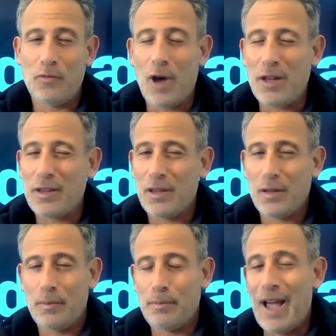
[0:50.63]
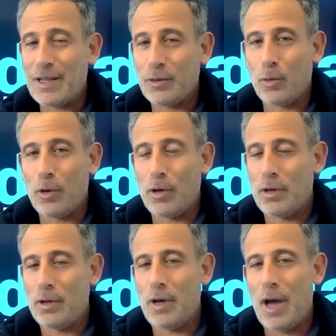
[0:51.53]
Roth
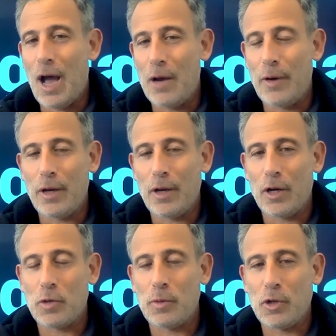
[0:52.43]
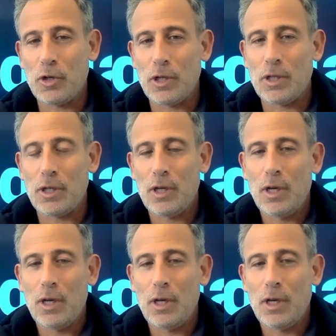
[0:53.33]
backdoor IRA contributions,